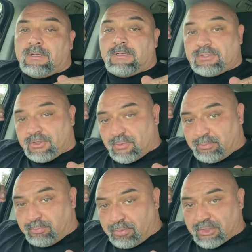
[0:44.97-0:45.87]
So you
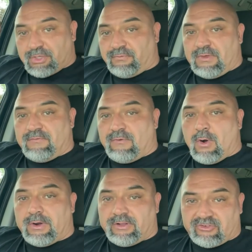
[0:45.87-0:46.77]
push your feet
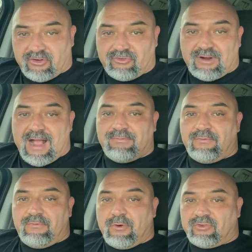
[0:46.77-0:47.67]
forward and it's gonna drive the
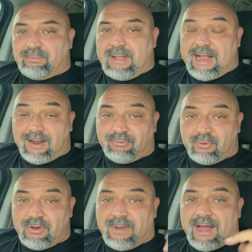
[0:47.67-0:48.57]
force back up through
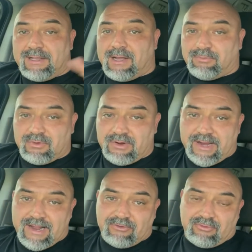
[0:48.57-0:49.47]
your body, up through your
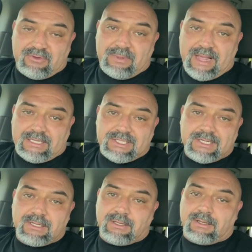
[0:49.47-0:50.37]
hands when you bench.
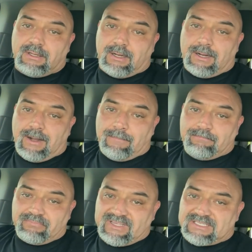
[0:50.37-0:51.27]

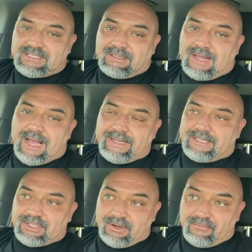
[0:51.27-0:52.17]
This is a lot
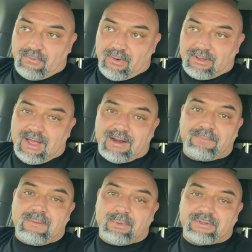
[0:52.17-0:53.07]
easier for a lot of
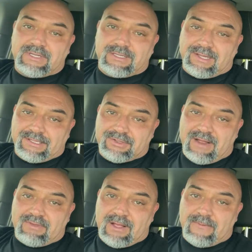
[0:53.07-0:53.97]
people to get leg
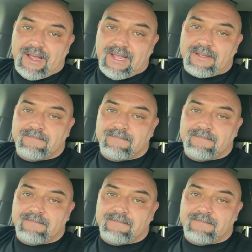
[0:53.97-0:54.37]
drive that way,